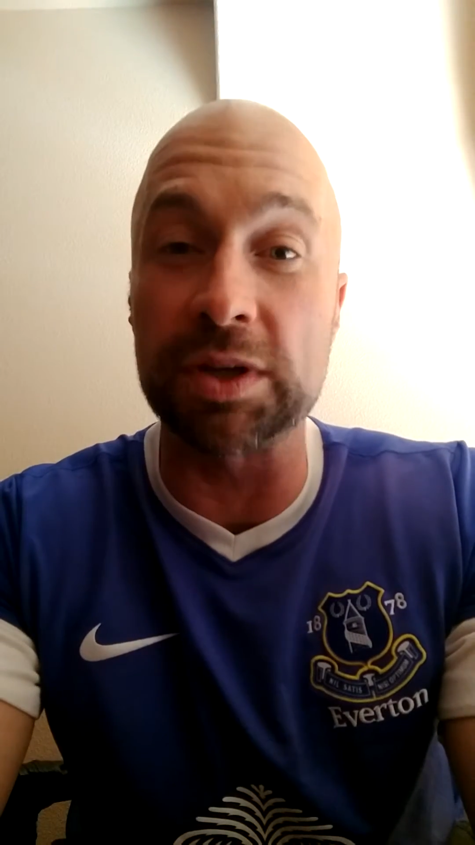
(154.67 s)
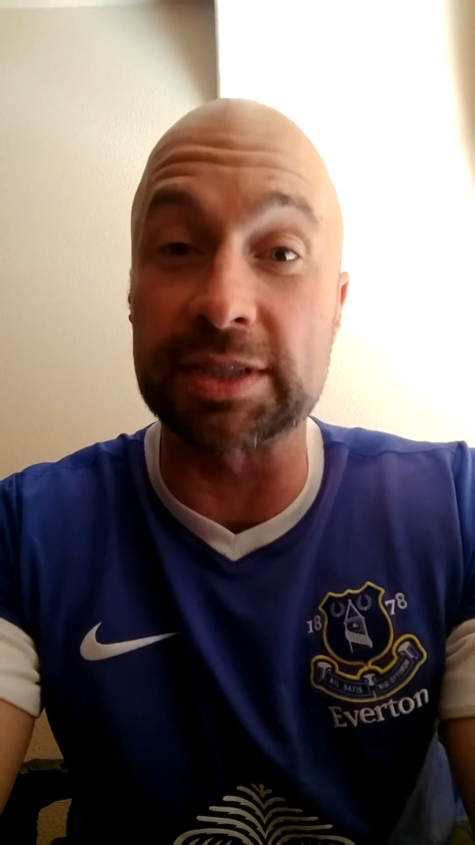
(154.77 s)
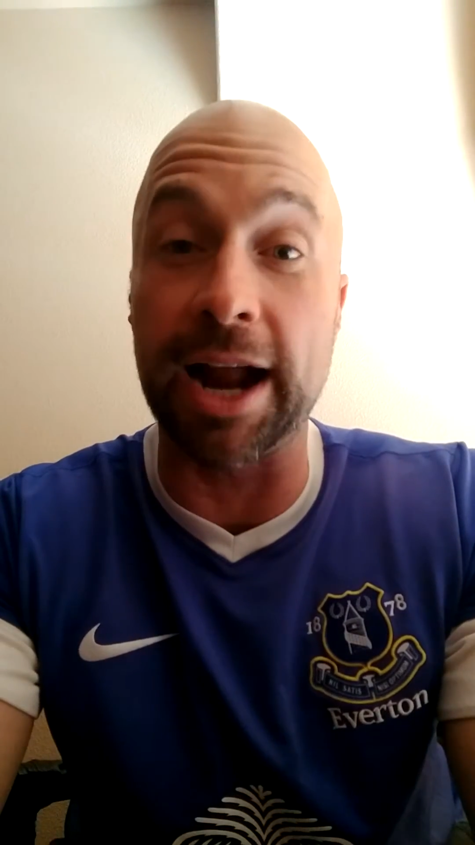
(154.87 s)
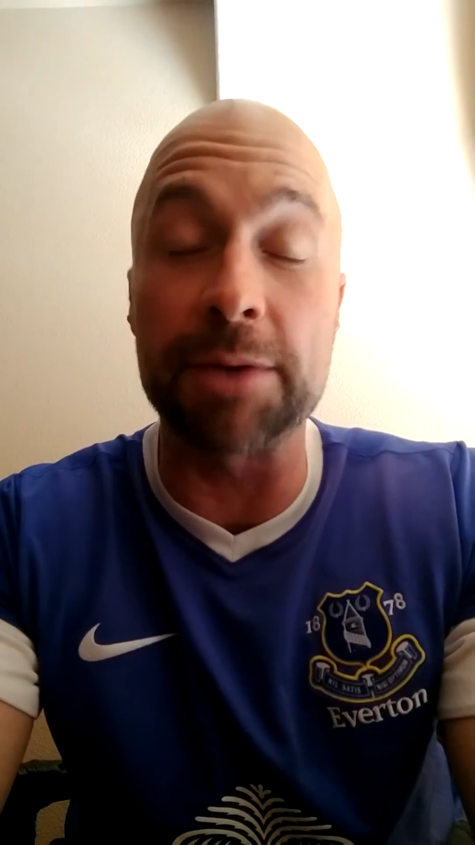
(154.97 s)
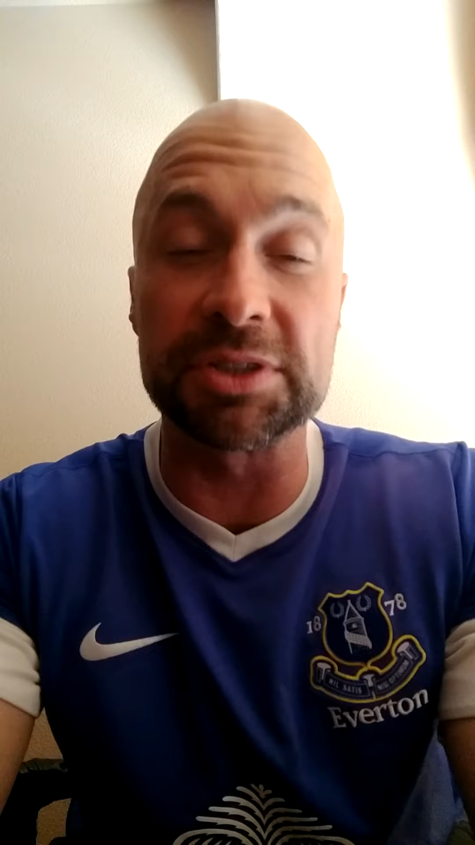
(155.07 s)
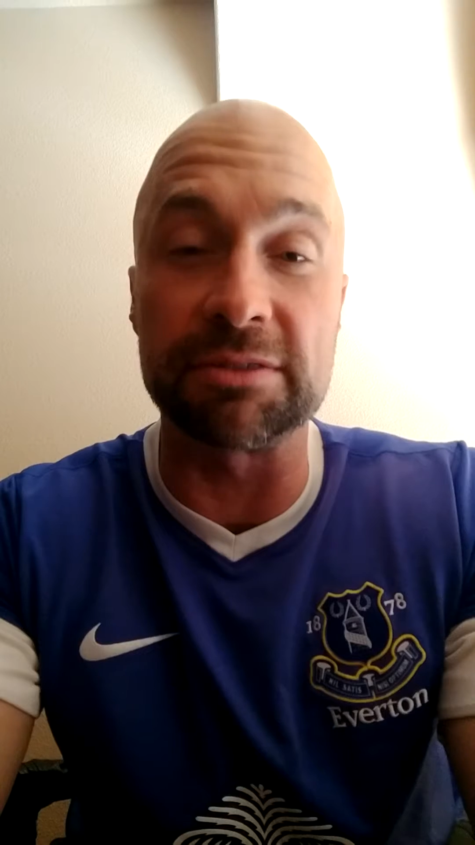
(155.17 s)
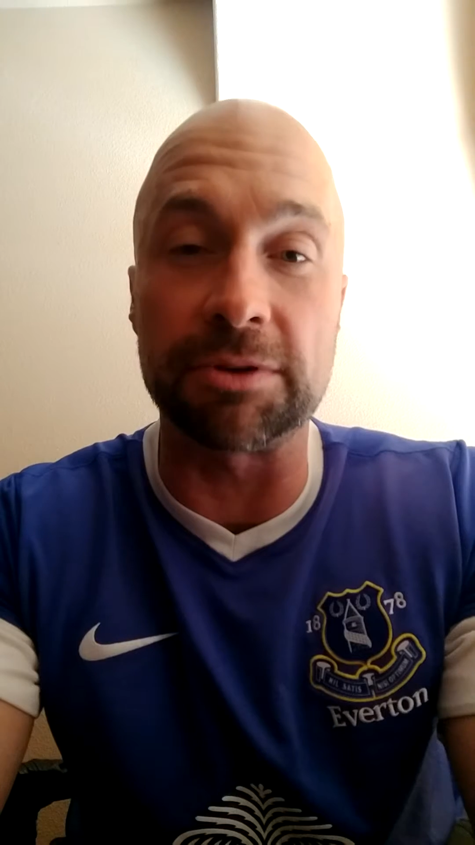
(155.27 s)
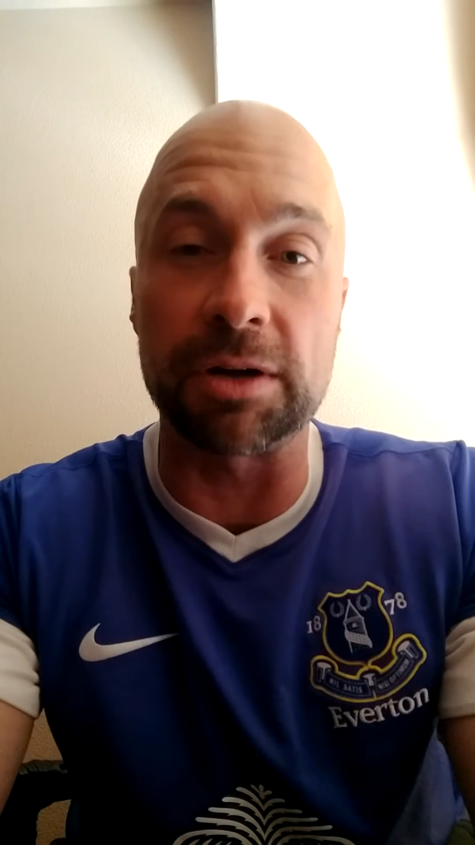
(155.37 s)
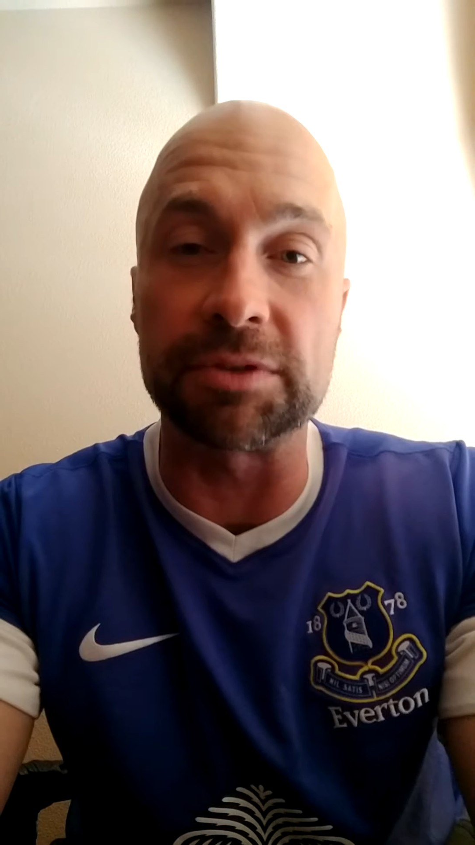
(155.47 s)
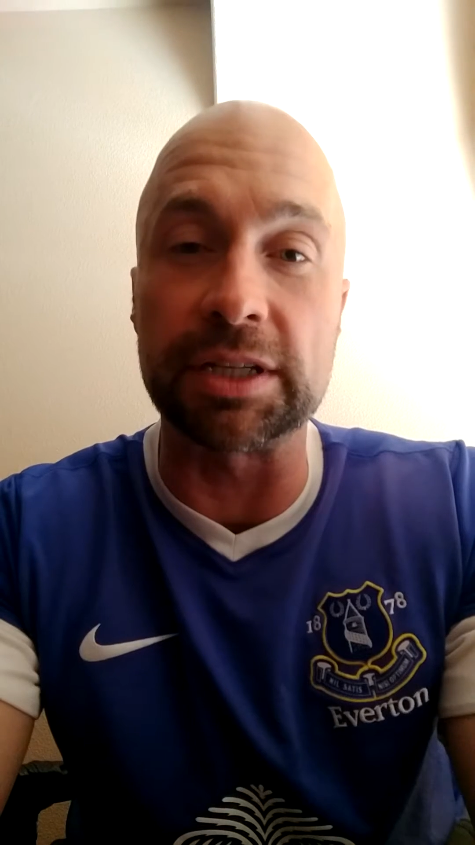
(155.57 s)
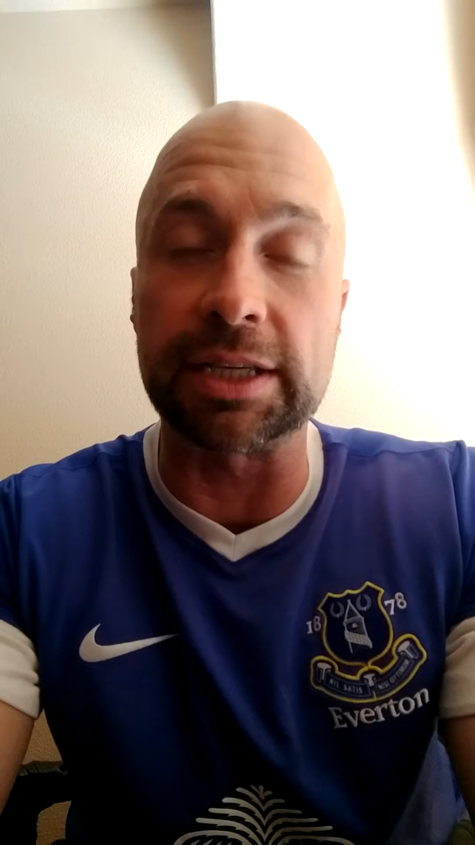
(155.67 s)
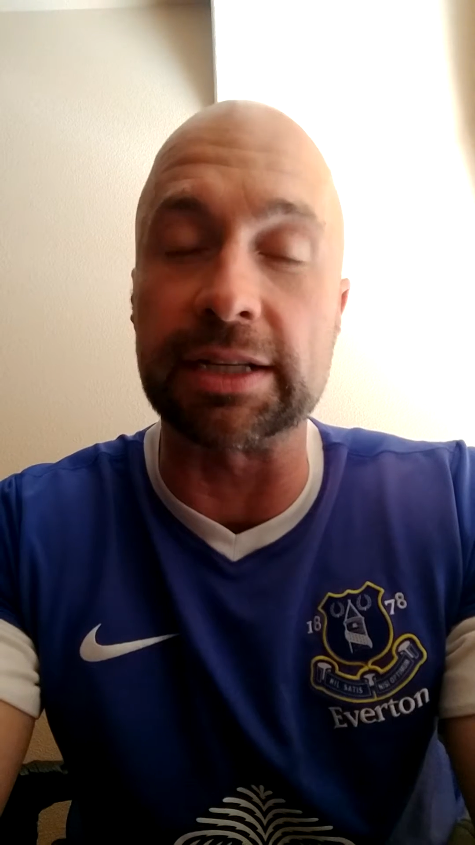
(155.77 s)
ones that I was involved in,